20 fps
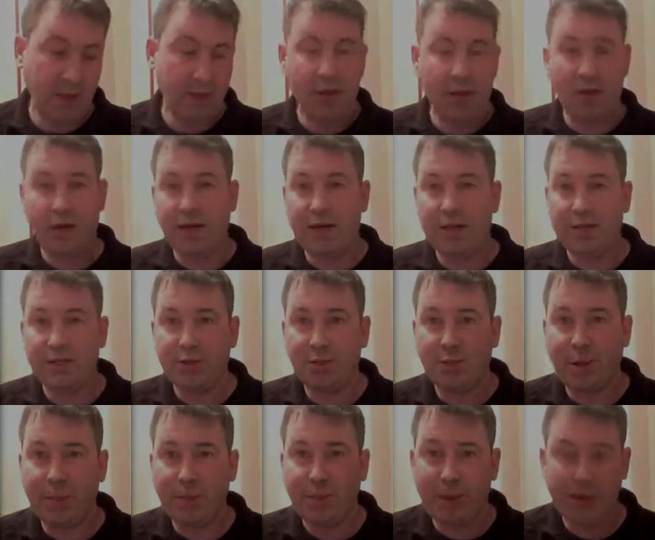All I need to
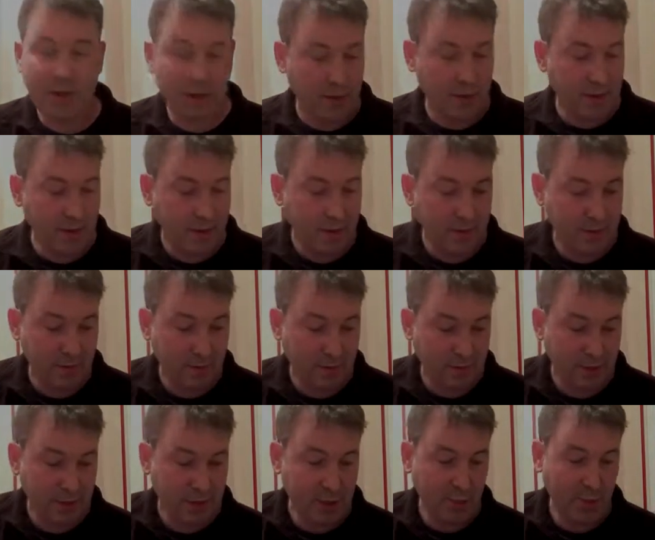remember
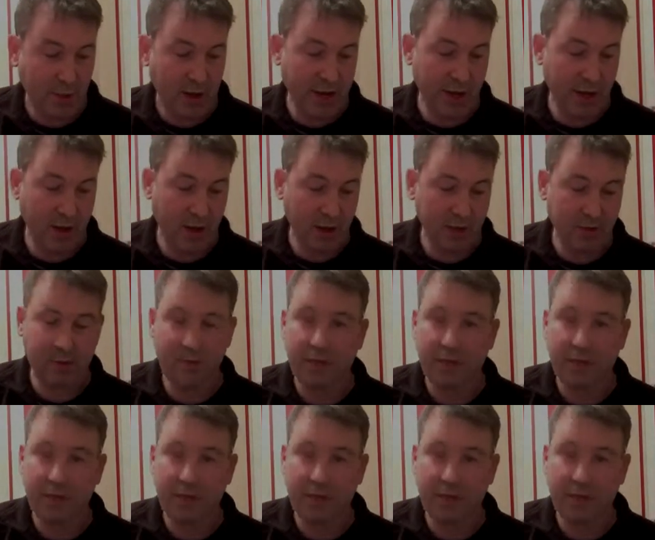is to play on